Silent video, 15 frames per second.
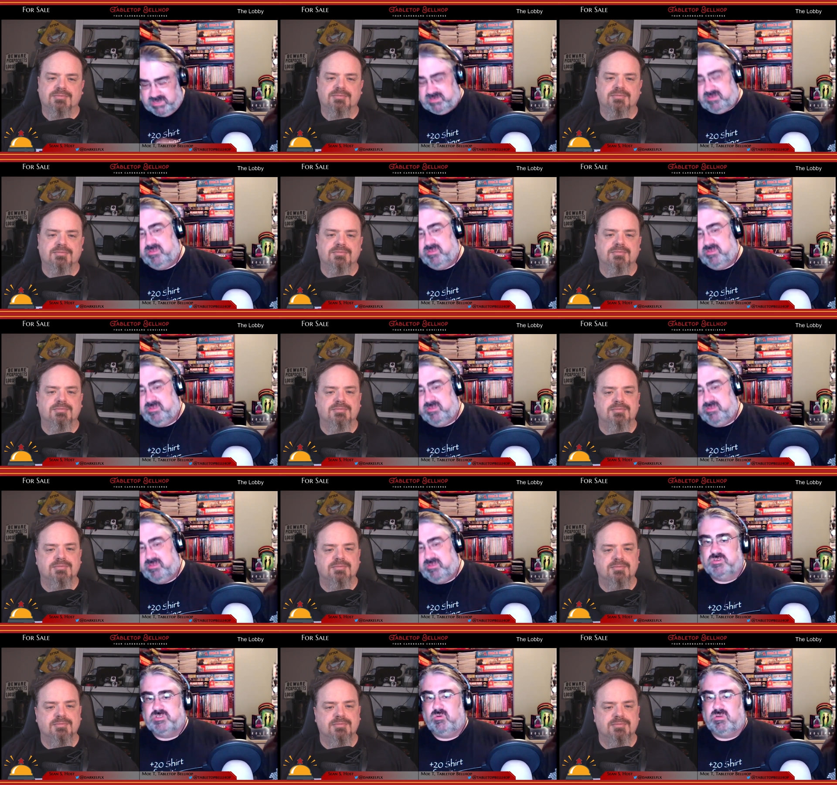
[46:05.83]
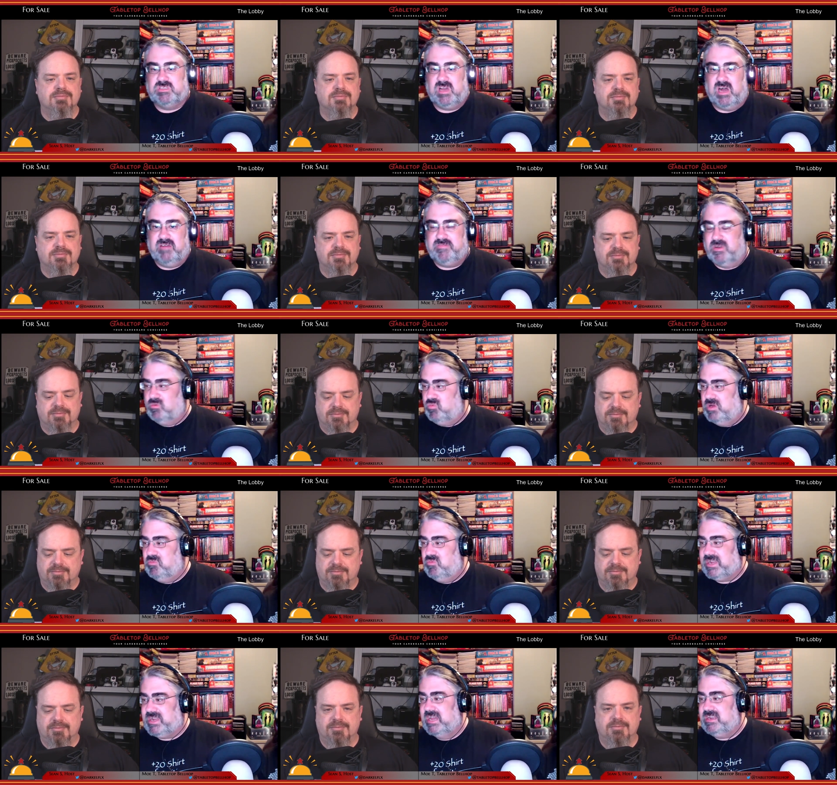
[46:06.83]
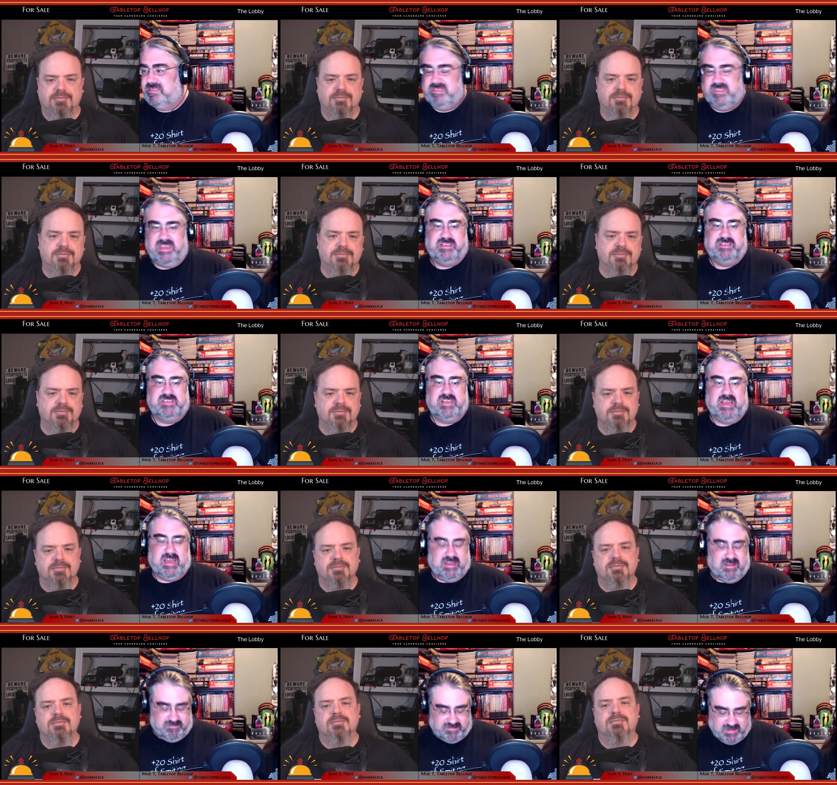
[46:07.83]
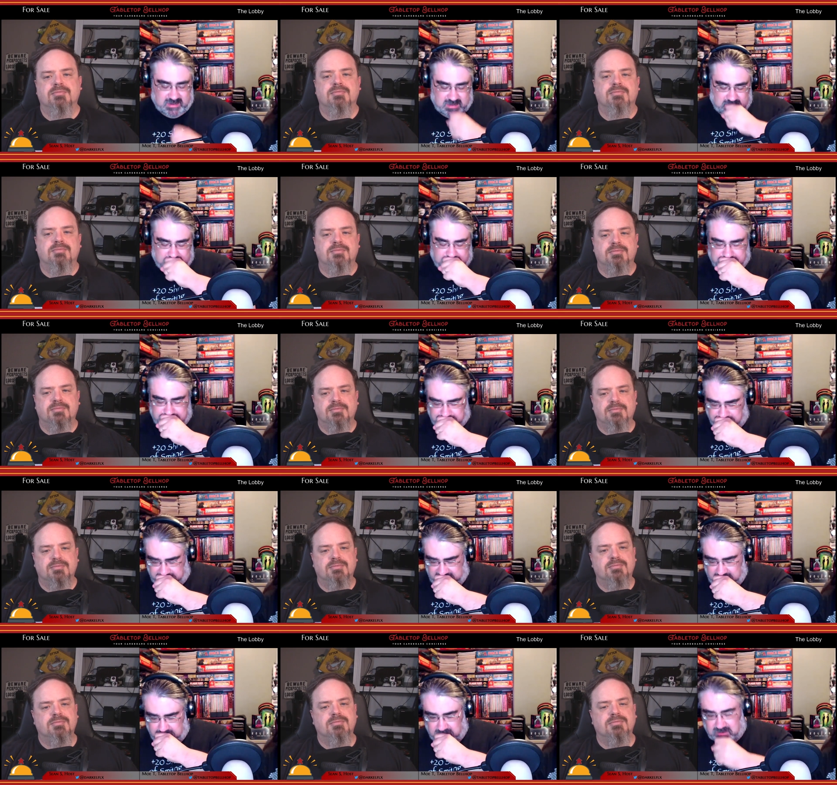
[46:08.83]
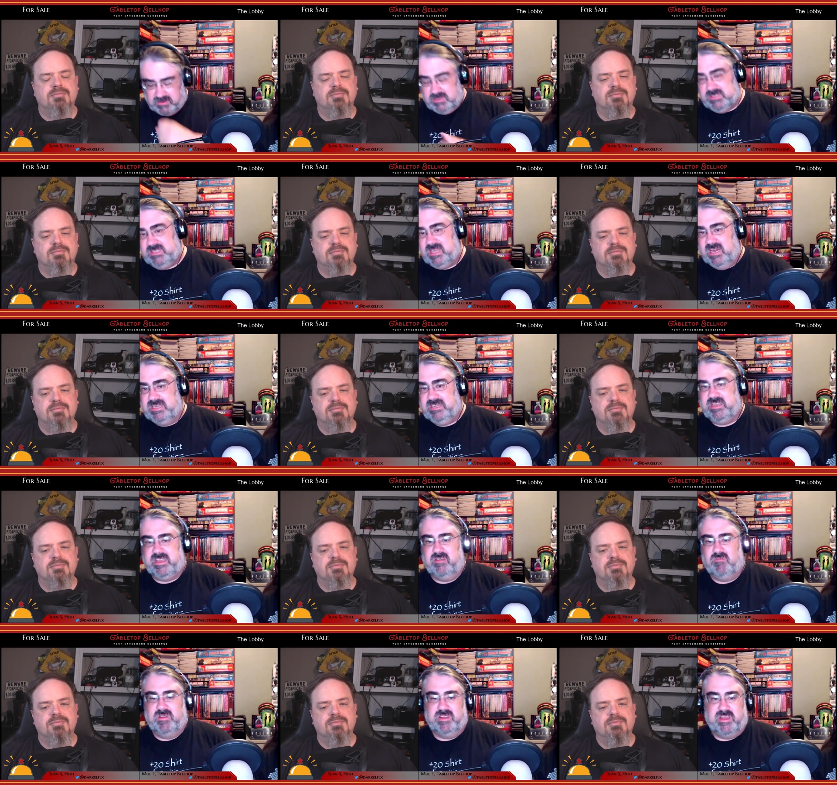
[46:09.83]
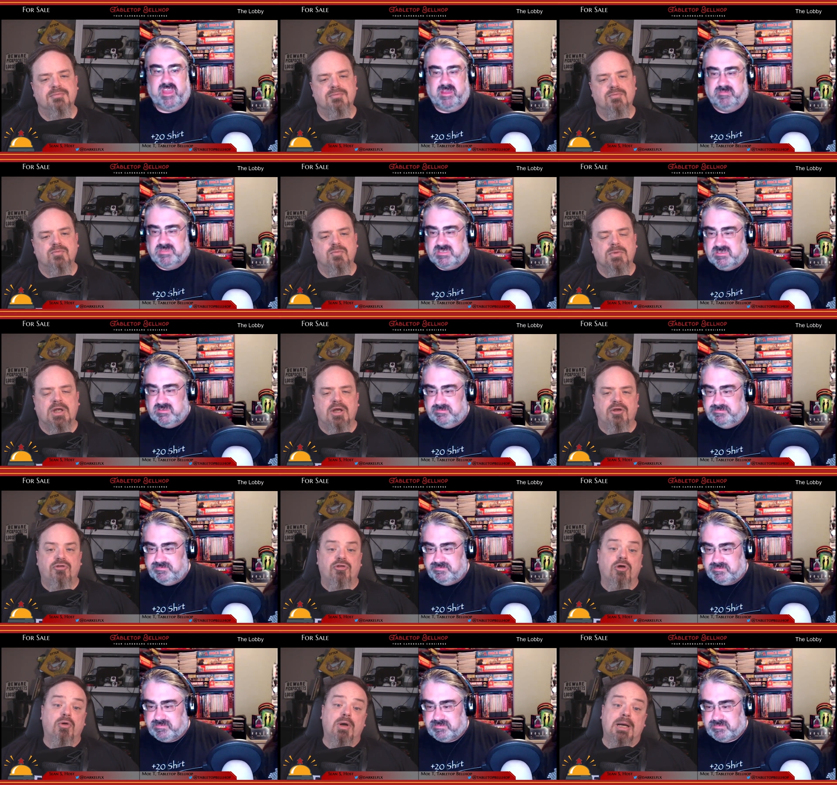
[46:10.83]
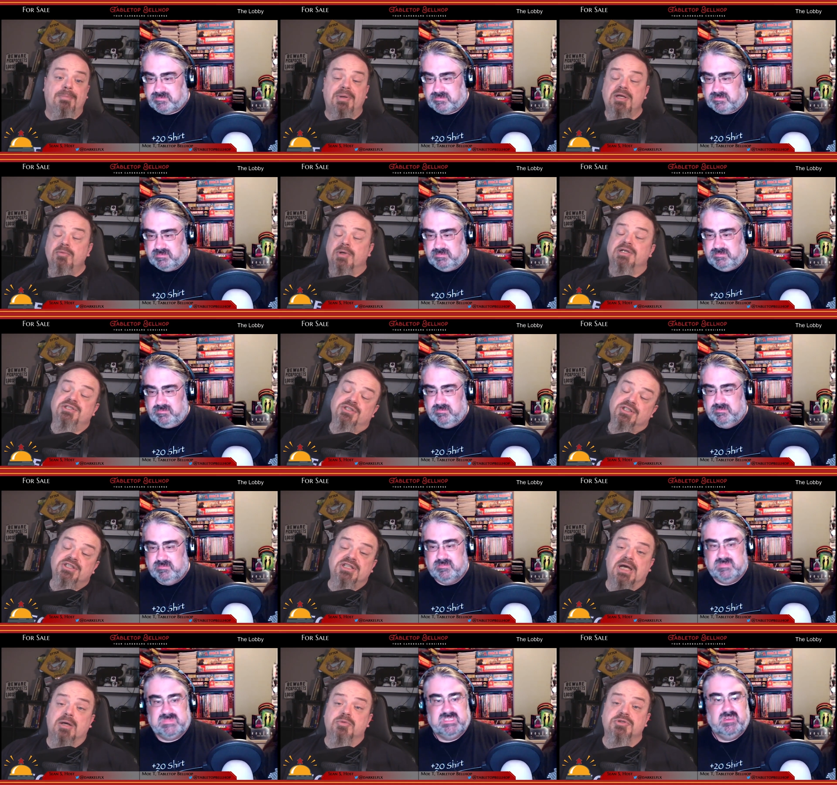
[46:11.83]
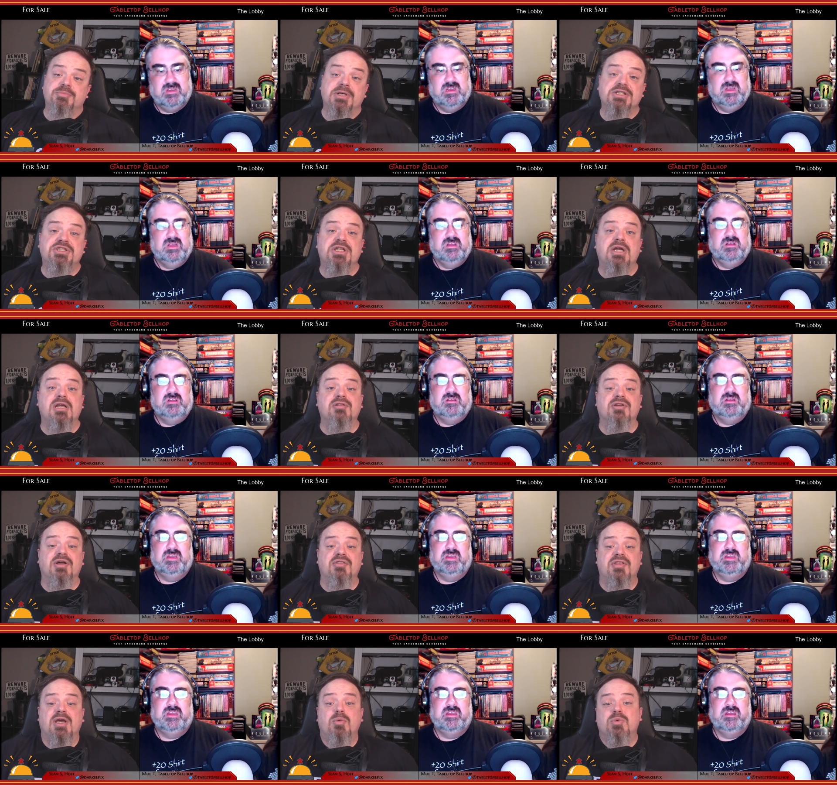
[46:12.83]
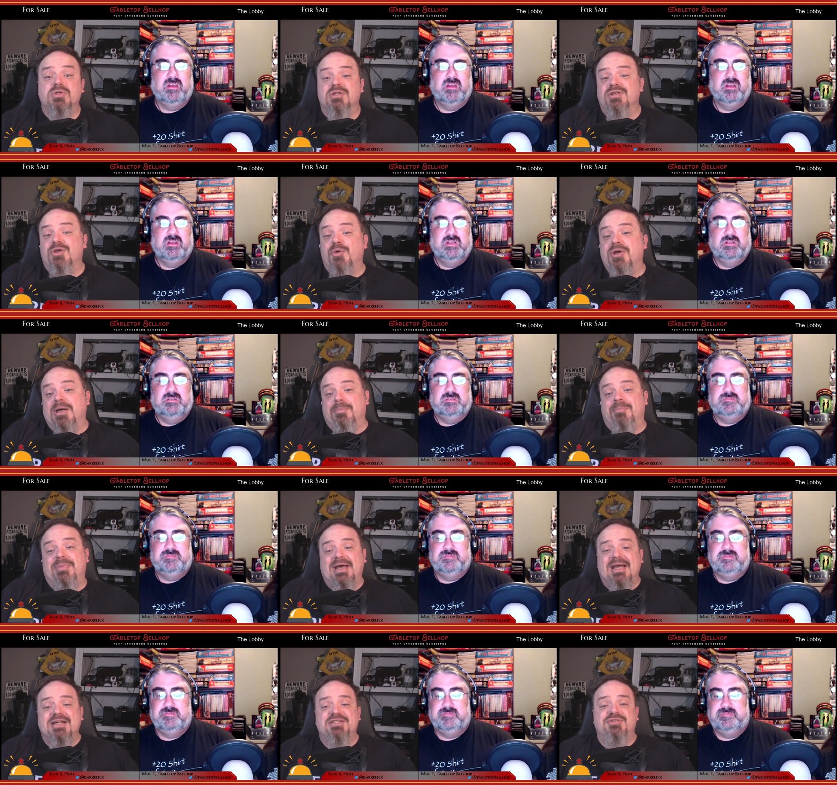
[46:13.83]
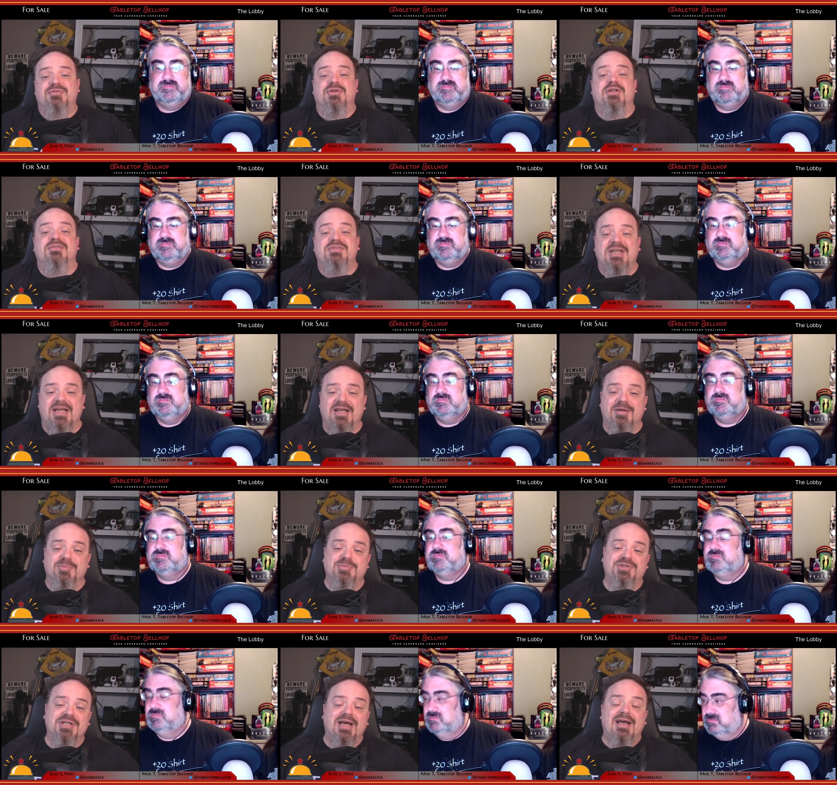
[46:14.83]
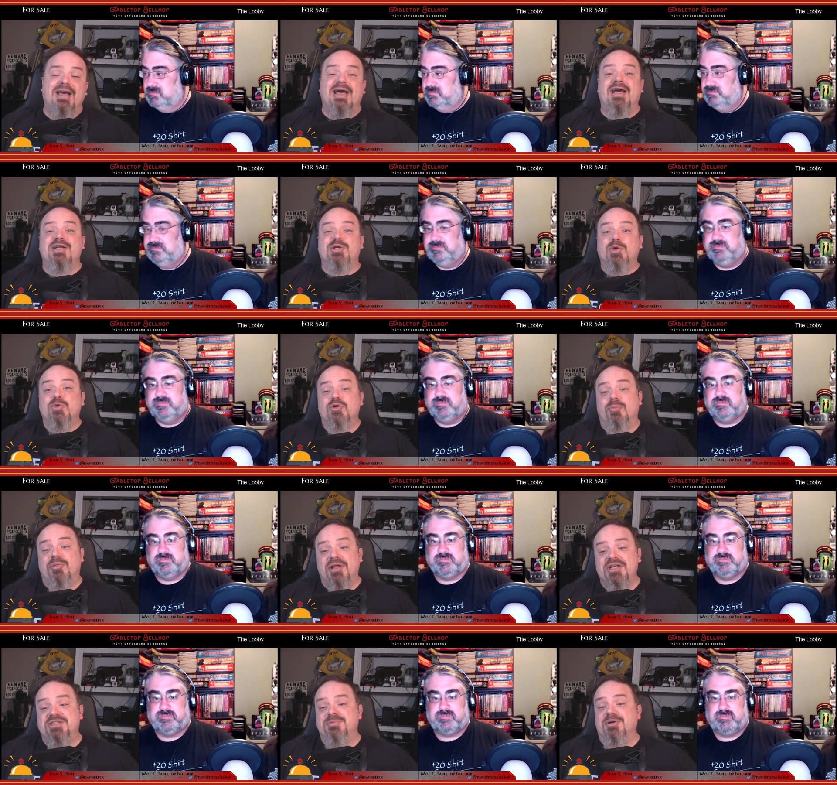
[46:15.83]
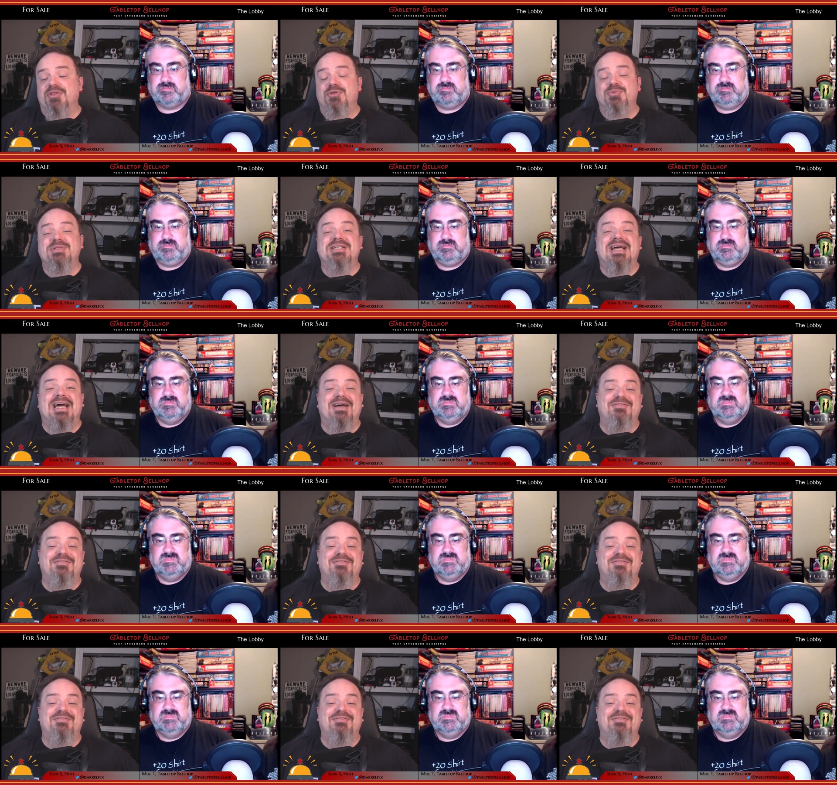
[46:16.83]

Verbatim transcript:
Speaker 1: do their local stores offer? What what kind of things have people done to get rid of games?
Speaker 2: So uh, Pennywise in the chat was mentioning that they would load up bags full of games and go to a place about three and a